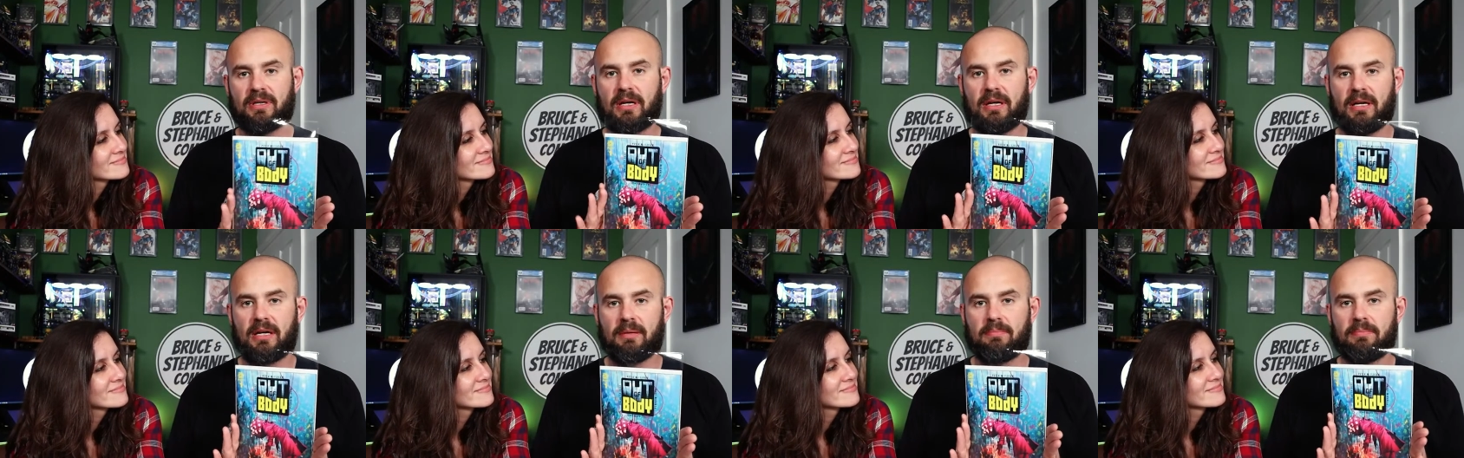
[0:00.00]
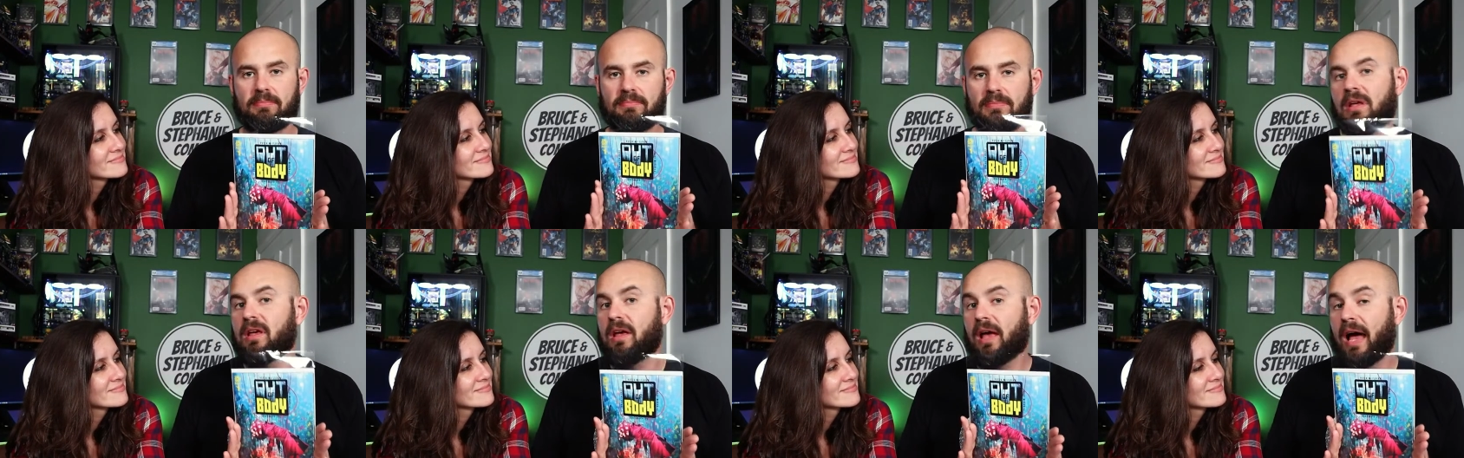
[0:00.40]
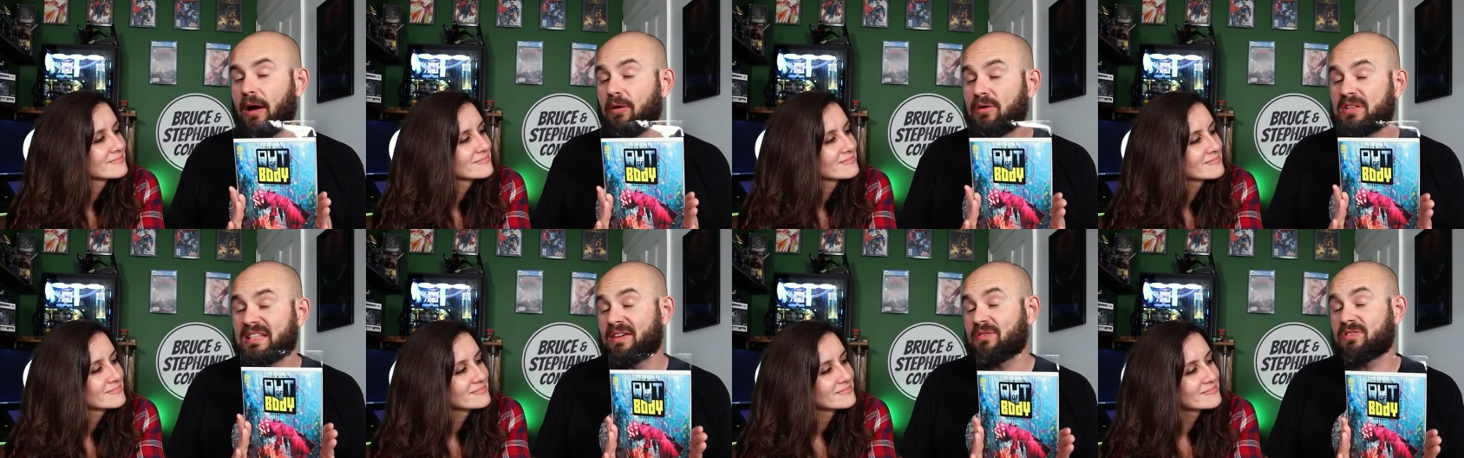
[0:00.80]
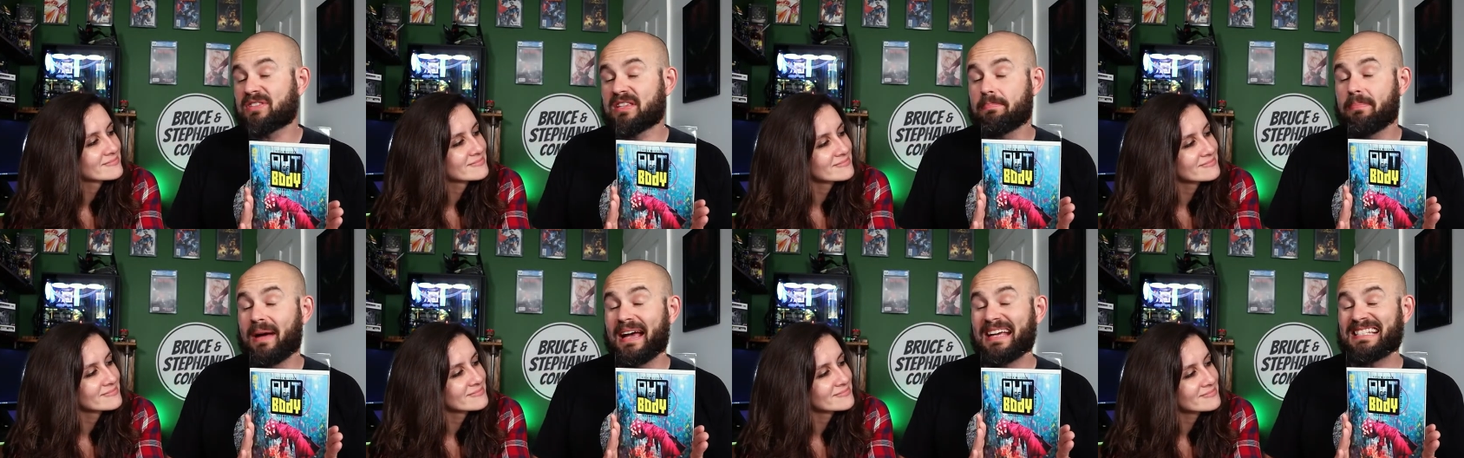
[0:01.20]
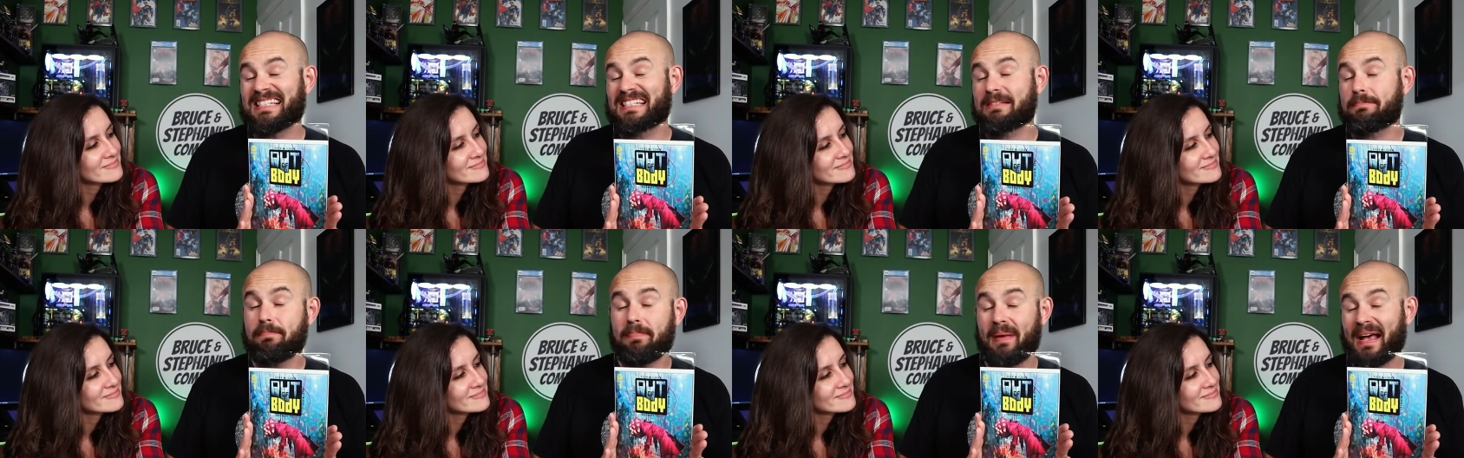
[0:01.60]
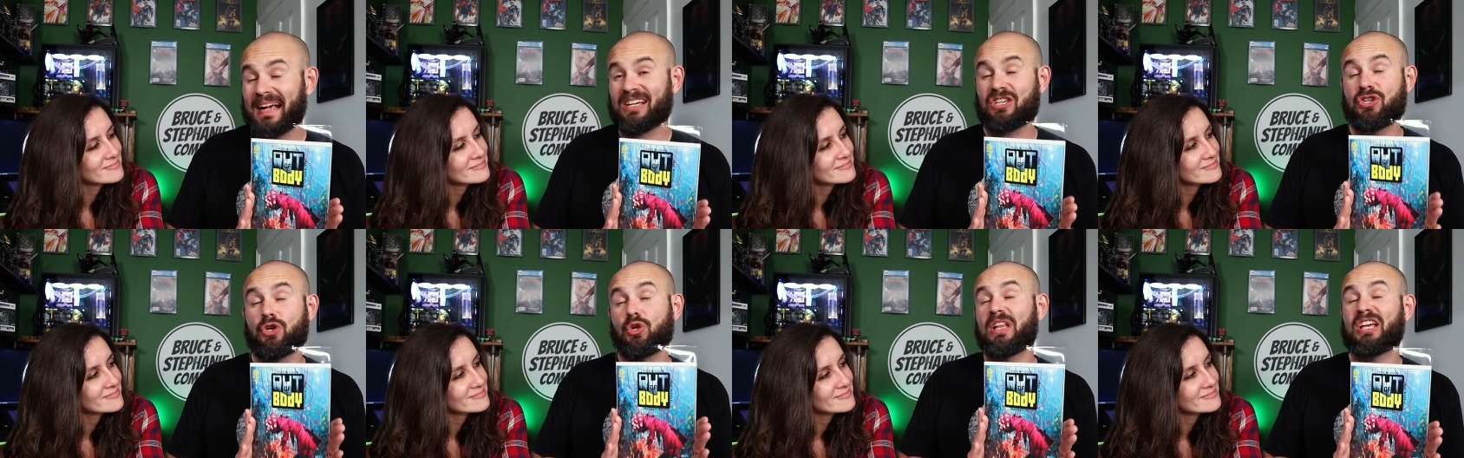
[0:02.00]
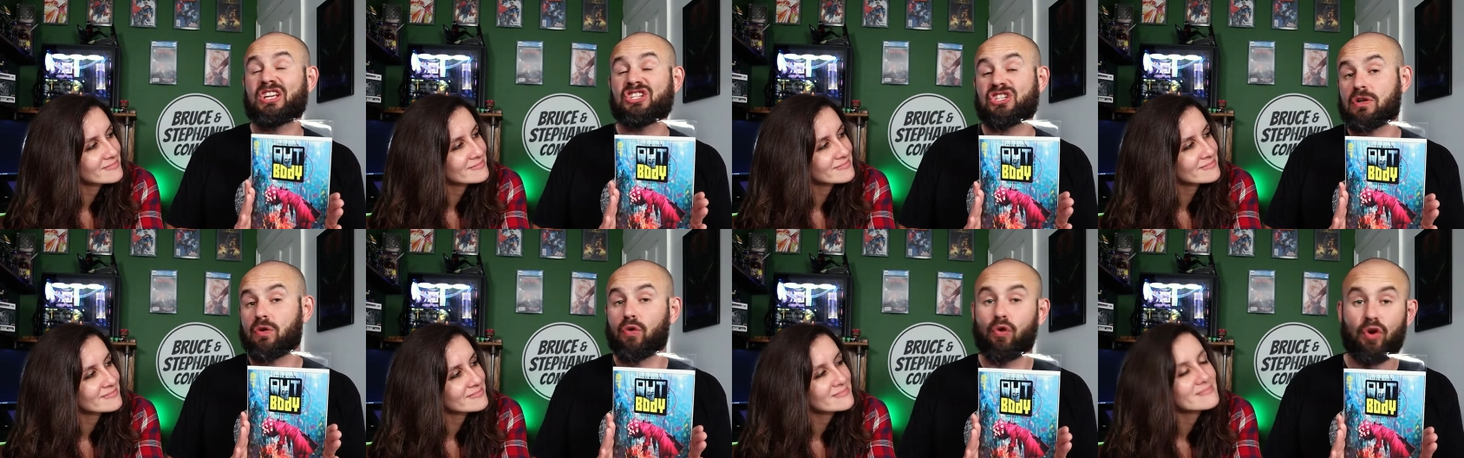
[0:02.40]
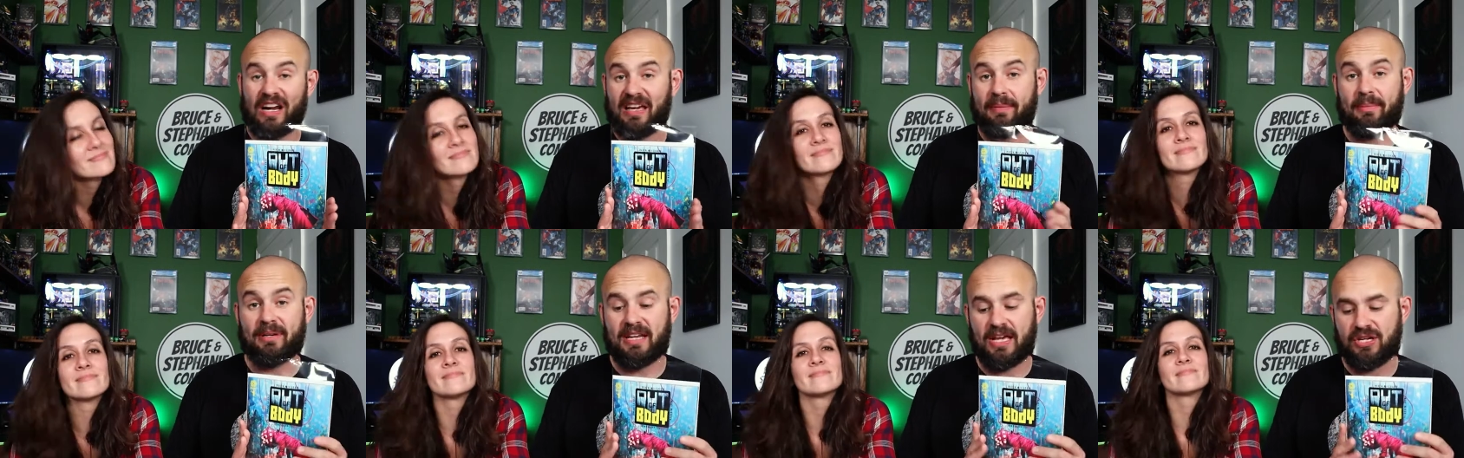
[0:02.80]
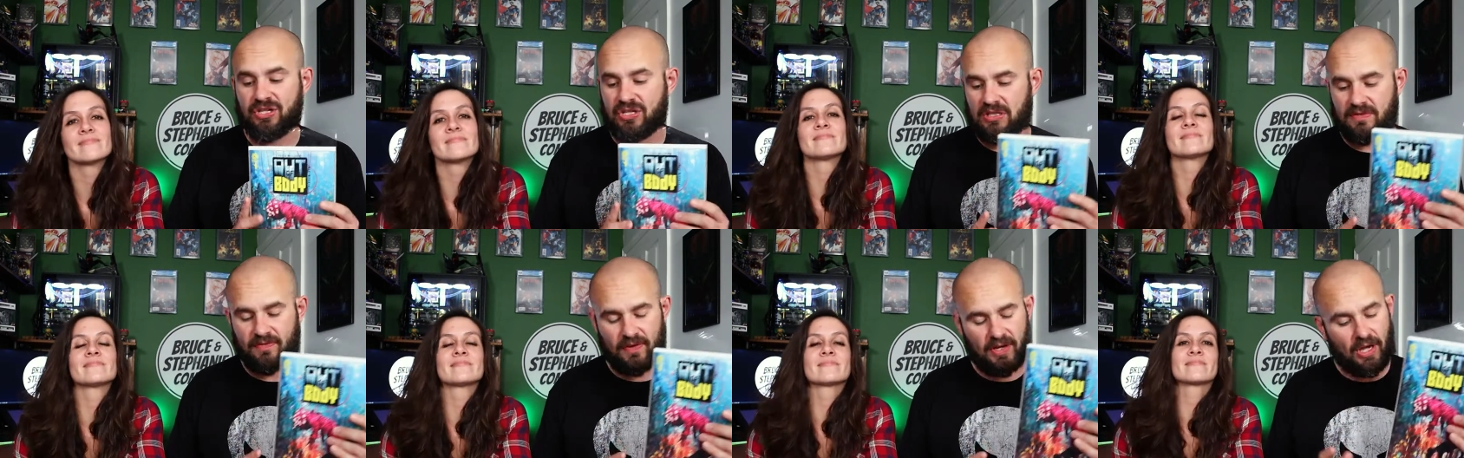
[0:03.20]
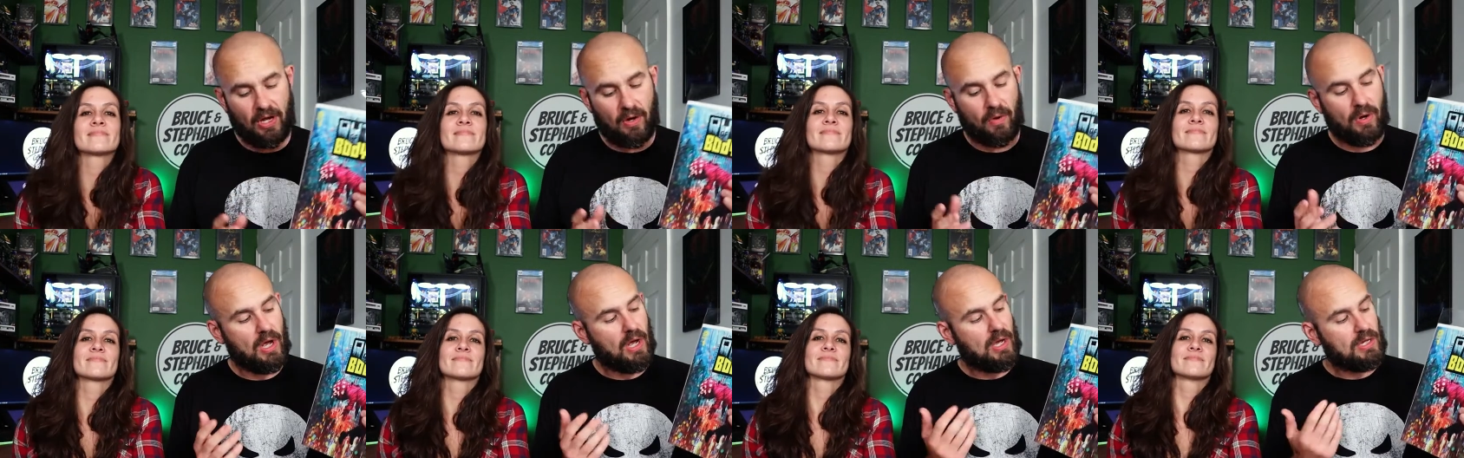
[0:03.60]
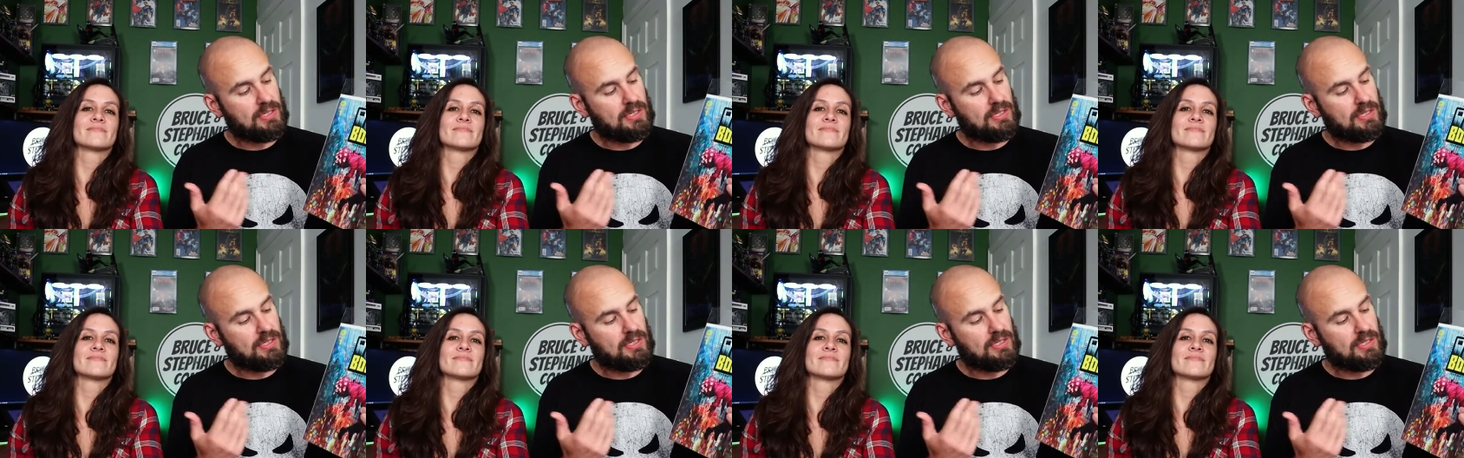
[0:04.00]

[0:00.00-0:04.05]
Speaker 1: Um, I was, it was in my speculation recommendations video.